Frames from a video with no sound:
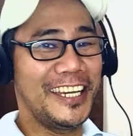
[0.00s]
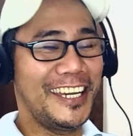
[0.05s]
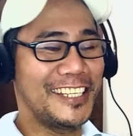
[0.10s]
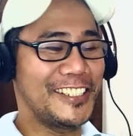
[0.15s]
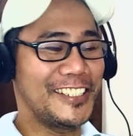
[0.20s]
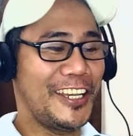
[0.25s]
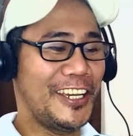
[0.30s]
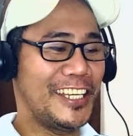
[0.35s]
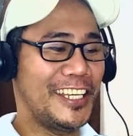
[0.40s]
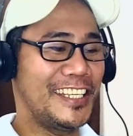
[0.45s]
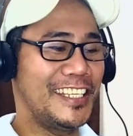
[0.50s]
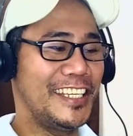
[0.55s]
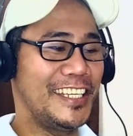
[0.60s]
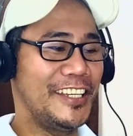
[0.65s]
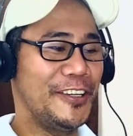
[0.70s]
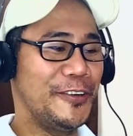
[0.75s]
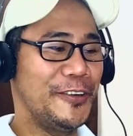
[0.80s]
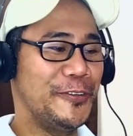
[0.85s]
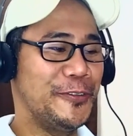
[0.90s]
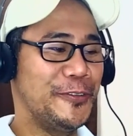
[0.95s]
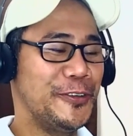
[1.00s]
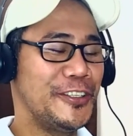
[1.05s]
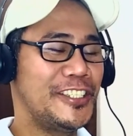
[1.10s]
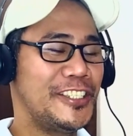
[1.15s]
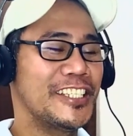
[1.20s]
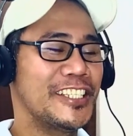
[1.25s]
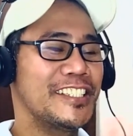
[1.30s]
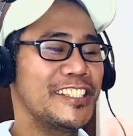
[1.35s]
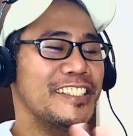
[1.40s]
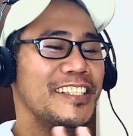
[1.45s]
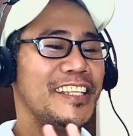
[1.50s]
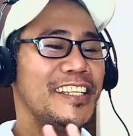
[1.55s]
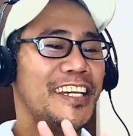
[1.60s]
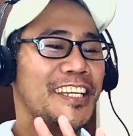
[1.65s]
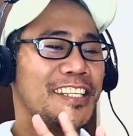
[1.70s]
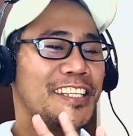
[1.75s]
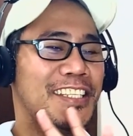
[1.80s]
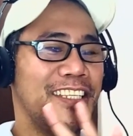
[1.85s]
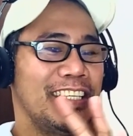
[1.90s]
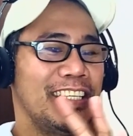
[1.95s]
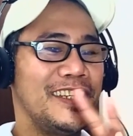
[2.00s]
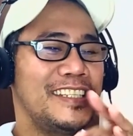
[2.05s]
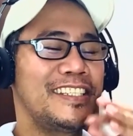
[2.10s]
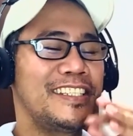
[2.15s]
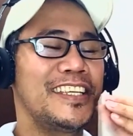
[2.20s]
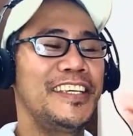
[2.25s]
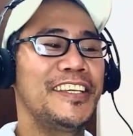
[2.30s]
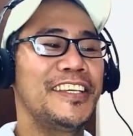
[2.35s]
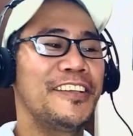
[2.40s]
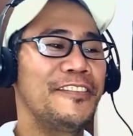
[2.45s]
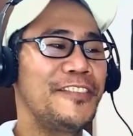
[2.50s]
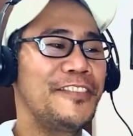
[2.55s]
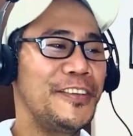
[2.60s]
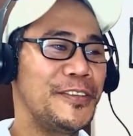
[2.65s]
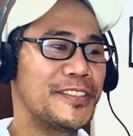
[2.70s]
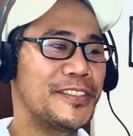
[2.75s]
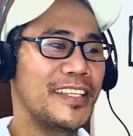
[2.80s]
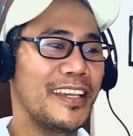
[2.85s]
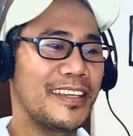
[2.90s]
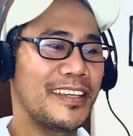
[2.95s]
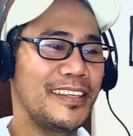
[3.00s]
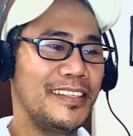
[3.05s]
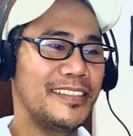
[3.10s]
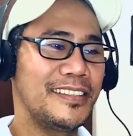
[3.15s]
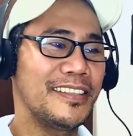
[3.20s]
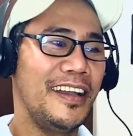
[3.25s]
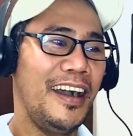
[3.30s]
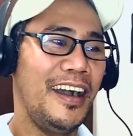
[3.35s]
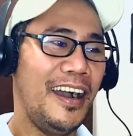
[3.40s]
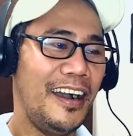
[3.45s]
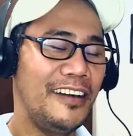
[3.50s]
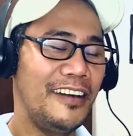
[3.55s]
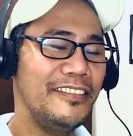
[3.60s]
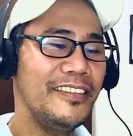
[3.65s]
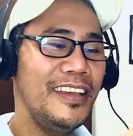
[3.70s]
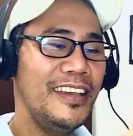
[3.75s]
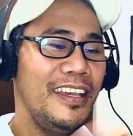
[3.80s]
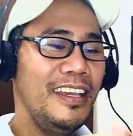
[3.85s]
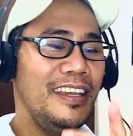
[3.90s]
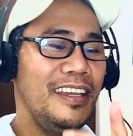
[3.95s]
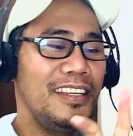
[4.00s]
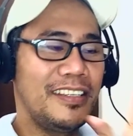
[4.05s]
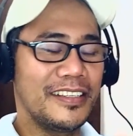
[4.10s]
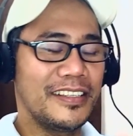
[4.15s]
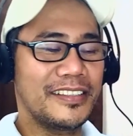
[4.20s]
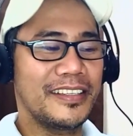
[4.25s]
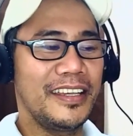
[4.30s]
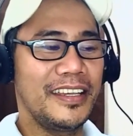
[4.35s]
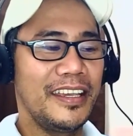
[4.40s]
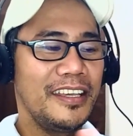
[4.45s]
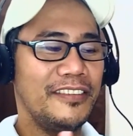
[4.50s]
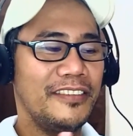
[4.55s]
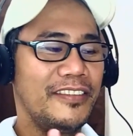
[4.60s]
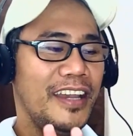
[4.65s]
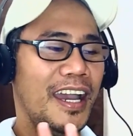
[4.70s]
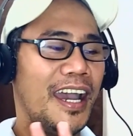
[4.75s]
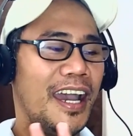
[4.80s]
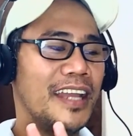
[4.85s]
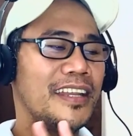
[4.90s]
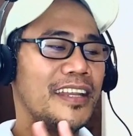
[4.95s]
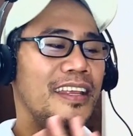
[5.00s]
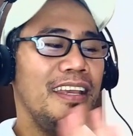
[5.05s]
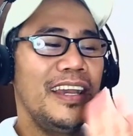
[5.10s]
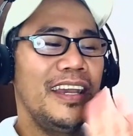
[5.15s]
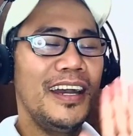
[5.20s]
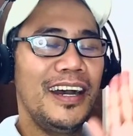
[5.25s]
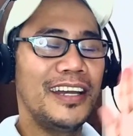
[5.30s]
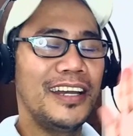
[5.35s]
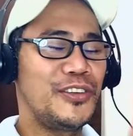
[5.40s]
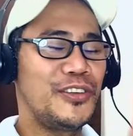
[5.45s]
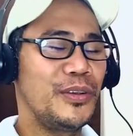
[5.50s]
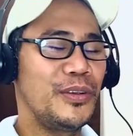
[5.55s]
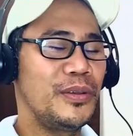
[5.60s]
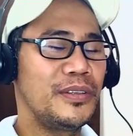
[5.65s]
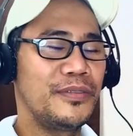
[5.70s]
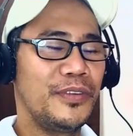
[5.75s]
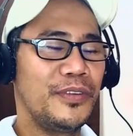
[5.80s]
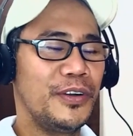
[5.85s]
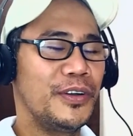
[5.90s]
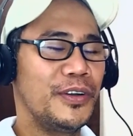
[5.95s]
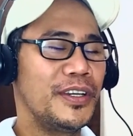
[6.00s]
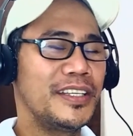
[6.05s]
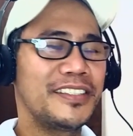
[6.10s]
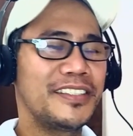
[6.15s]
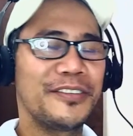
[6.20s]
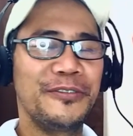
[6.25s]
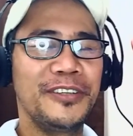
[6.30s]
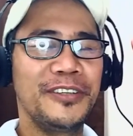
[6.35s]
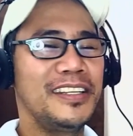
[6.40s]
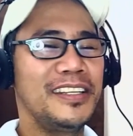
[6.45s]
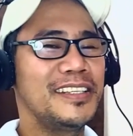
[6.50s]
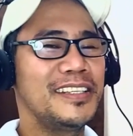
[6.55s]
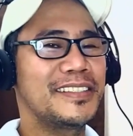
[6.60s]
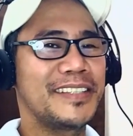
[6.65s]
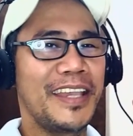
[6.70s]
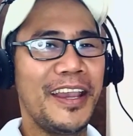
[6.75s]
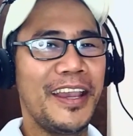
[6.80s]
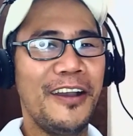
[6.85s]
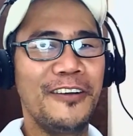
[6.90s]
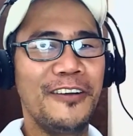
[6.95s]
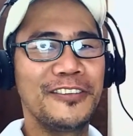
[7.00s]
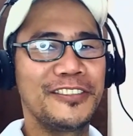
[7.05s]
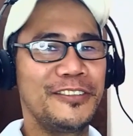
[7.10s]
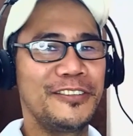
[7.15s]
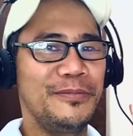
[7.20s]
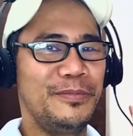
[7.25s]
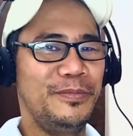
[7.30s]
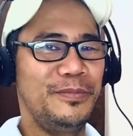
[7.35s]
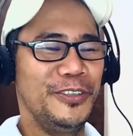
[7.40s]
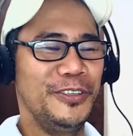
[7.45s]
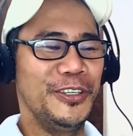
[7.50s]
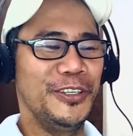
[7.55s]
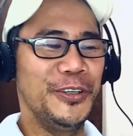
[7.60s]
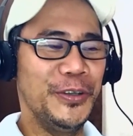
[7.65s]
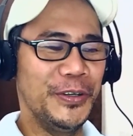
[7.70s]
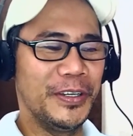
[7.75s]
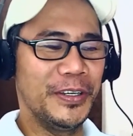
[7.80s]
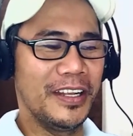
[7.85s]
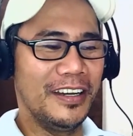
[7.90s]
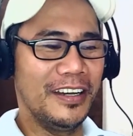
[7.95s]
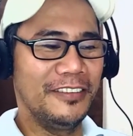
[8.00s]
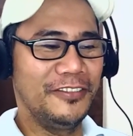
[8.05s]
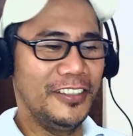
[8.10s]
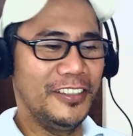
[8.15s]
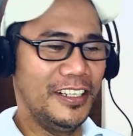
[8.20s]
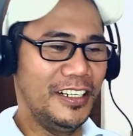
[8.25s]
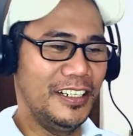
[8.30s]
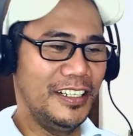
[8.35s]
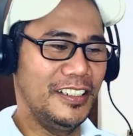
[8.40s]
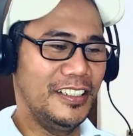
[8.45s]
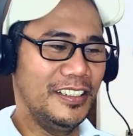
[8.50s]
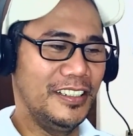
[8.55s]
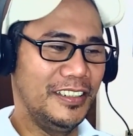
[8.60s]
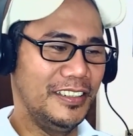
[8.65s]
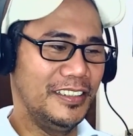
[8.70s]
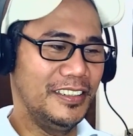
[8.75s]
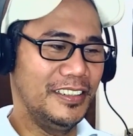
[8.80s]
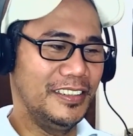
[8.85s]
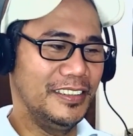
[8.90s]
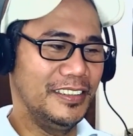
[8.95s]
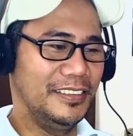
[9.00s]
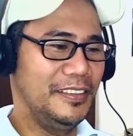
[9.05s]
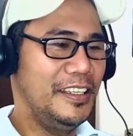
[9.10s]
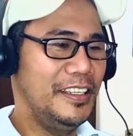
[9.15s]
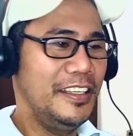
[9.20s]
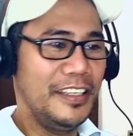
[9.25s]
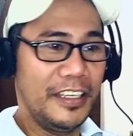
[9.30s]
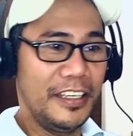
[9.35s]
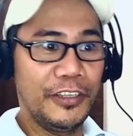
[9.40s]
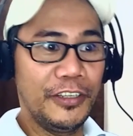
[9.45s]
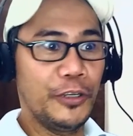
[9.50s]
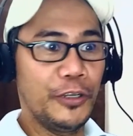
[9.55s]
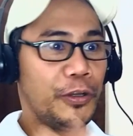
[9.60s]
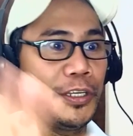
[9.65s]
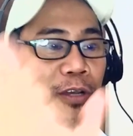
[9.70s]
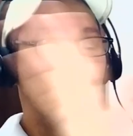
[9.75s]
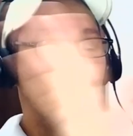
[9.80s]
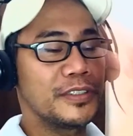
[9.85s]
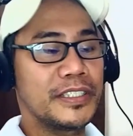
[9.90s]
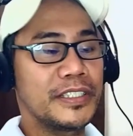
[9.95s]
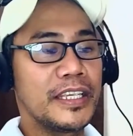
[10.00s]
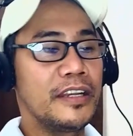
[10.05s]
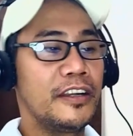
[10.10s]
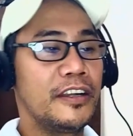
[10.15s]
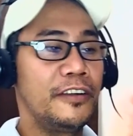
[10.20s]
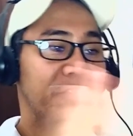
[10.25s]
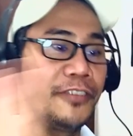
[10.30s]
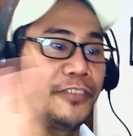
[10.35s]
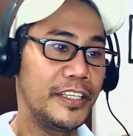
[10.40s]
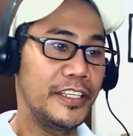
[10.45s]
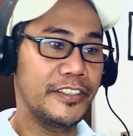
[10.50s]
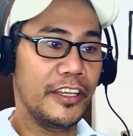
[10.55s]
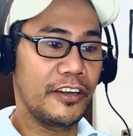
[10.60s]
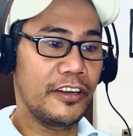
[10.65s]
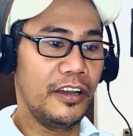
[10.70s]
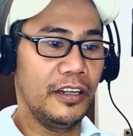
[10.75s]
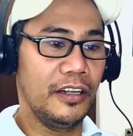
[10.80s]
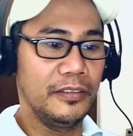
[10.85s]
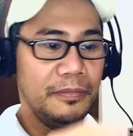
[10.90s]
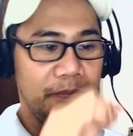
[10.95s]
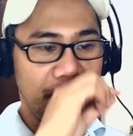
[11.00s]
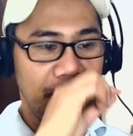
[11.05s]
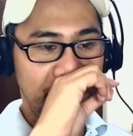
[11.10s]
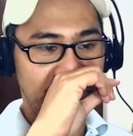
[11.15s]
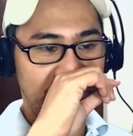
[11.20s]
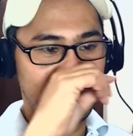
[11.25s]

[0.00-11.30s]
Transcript: guys, I would just like to take a few seconds off to say that Adu's voice really sounds beautiful, even though I don't see her face at all.